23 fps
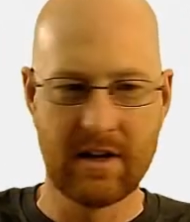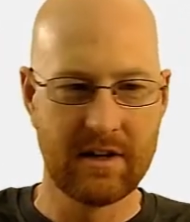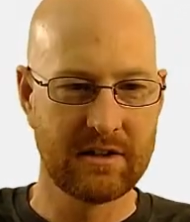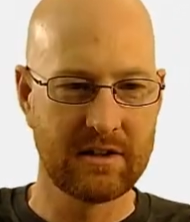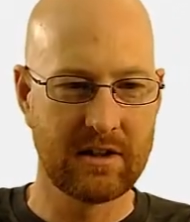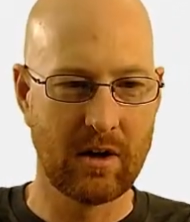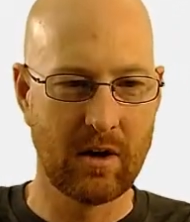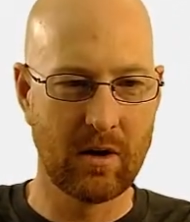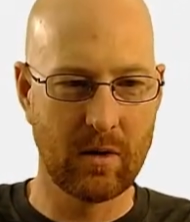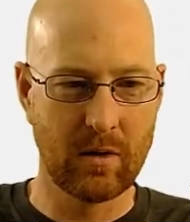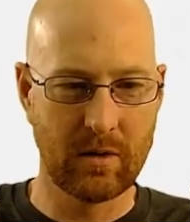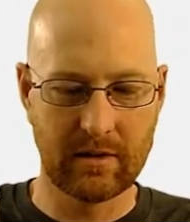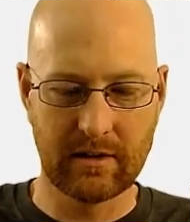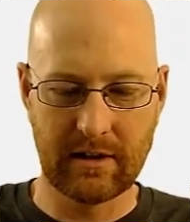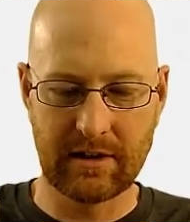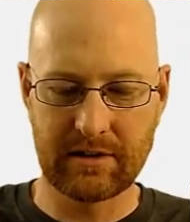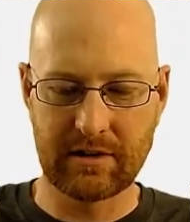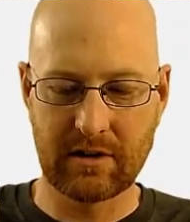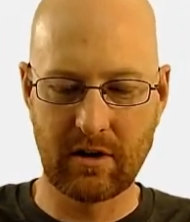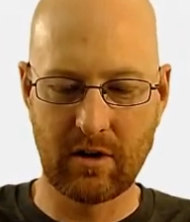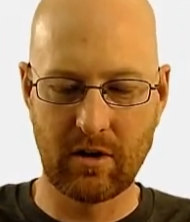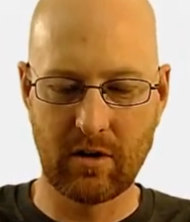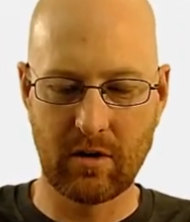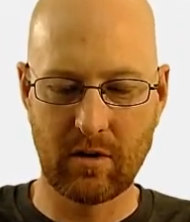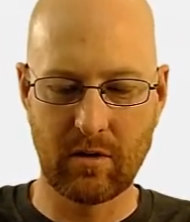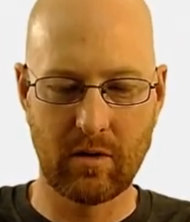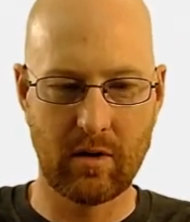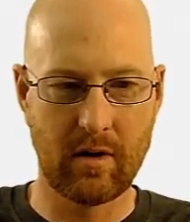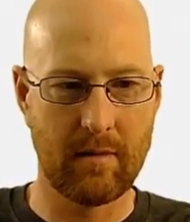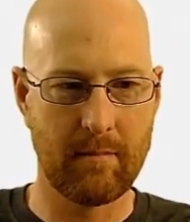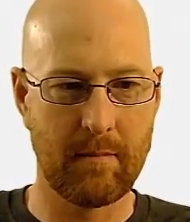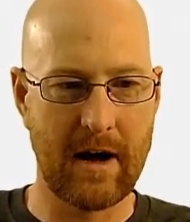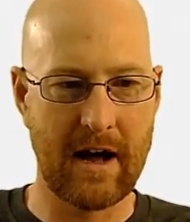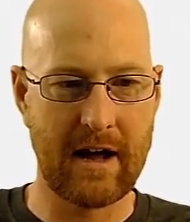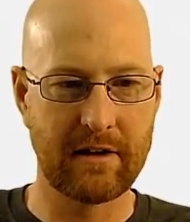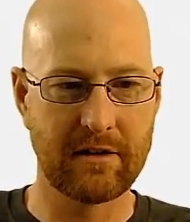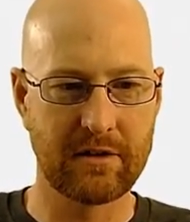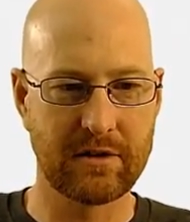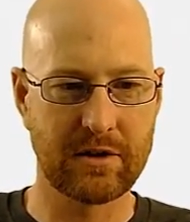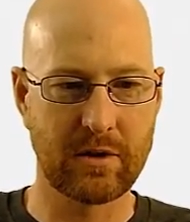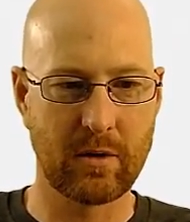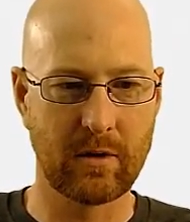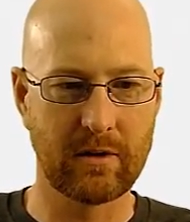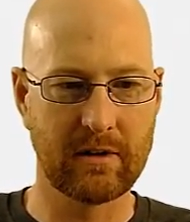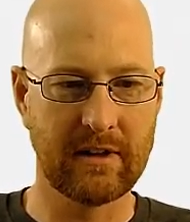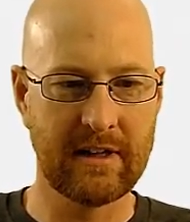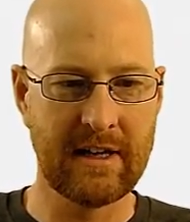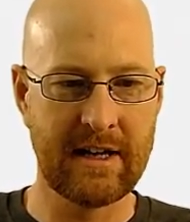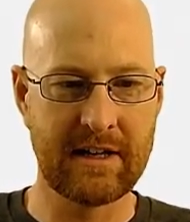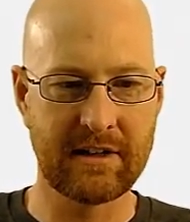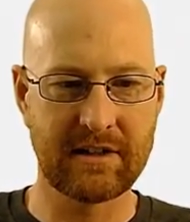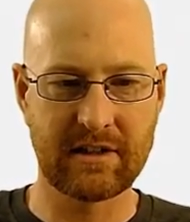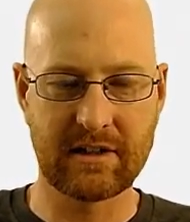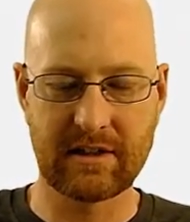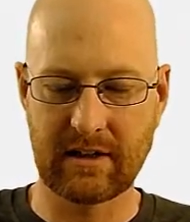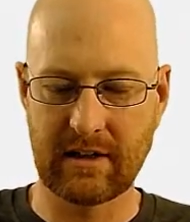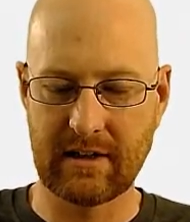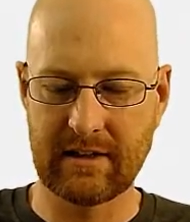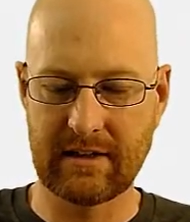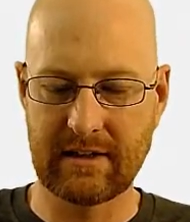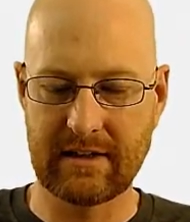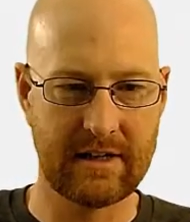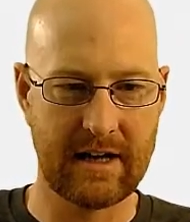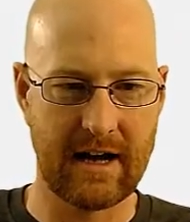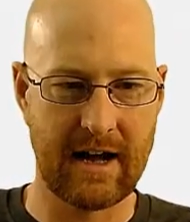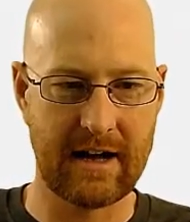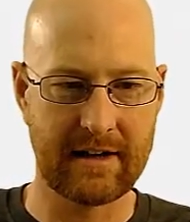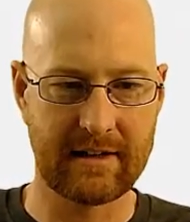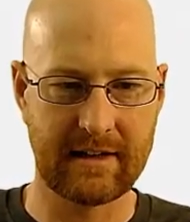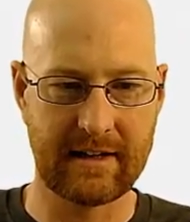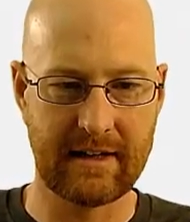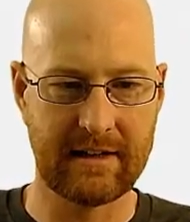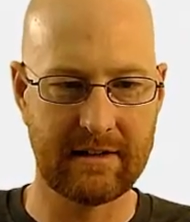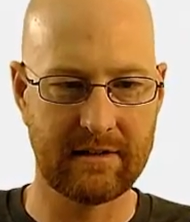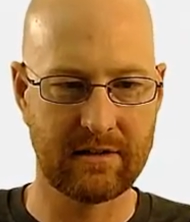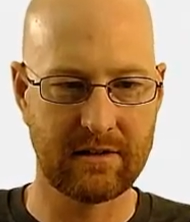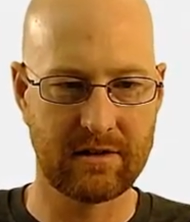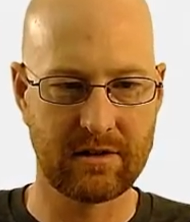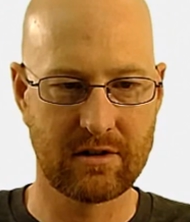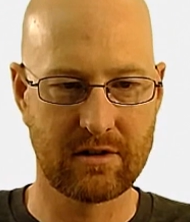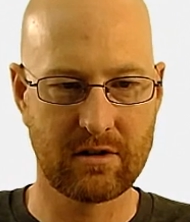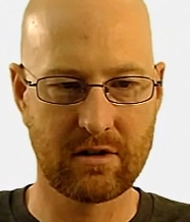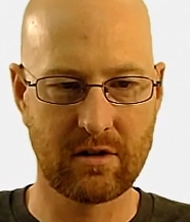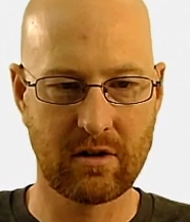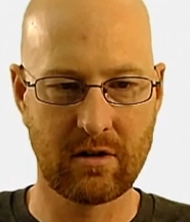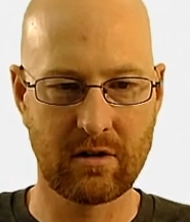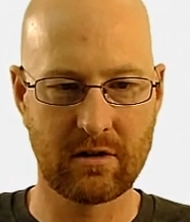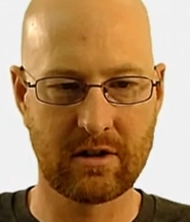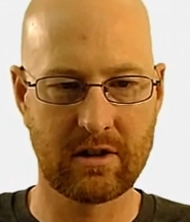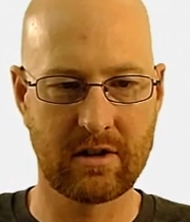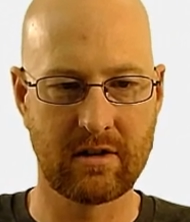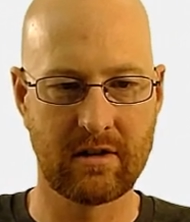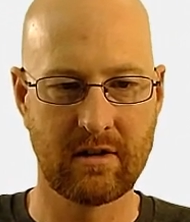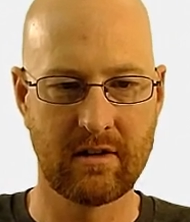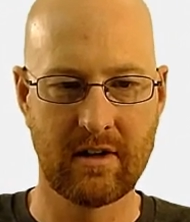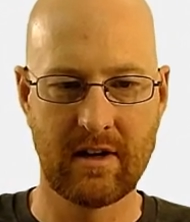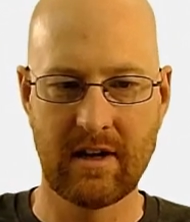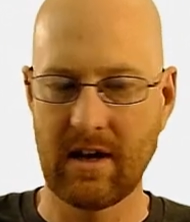So let's go my underscore list dot insert.